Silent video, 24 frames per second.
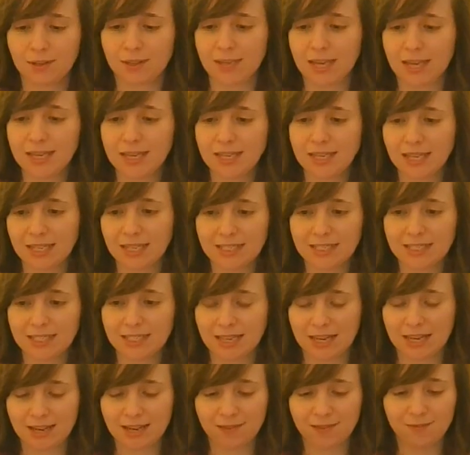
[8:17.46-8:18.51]
index
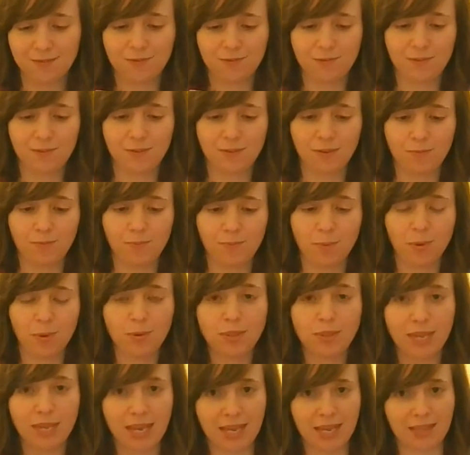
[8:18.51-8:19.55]
side of
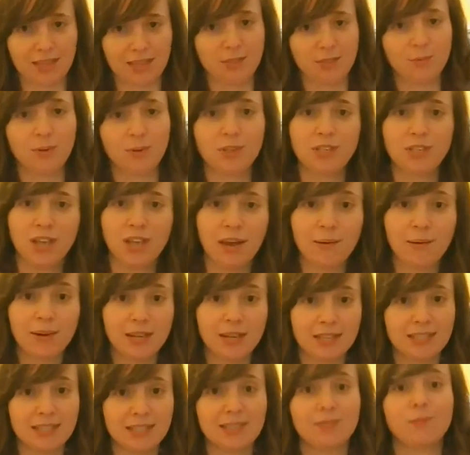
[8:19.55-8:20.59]
both hands, where dominant
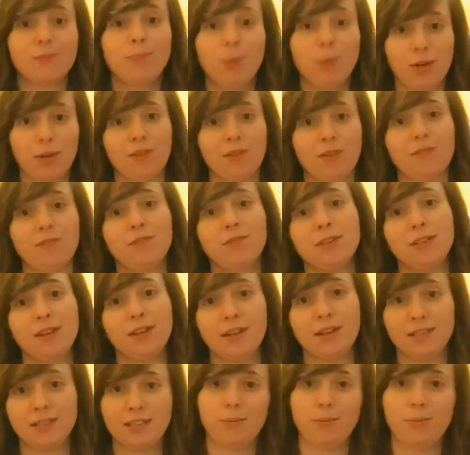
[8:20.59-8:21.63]
is above and
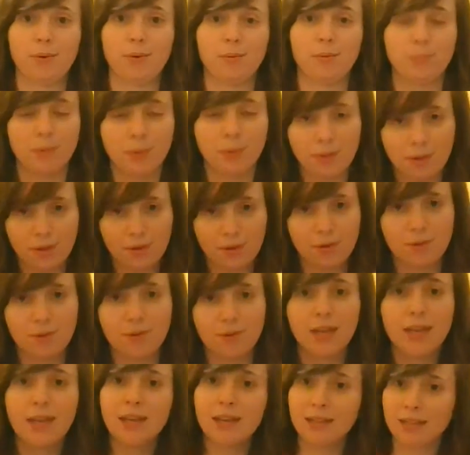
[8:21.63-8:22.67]
non-dominant below,
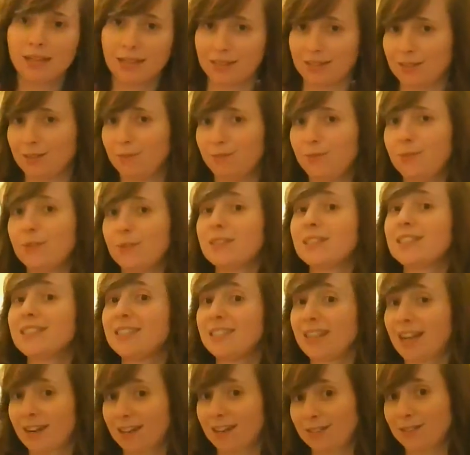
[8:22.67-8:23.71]
is to feel
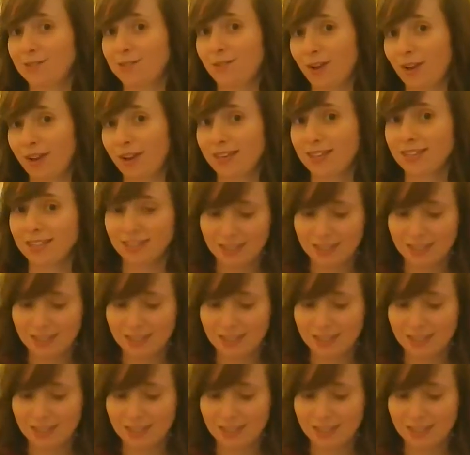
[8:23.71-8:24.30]
satisfied.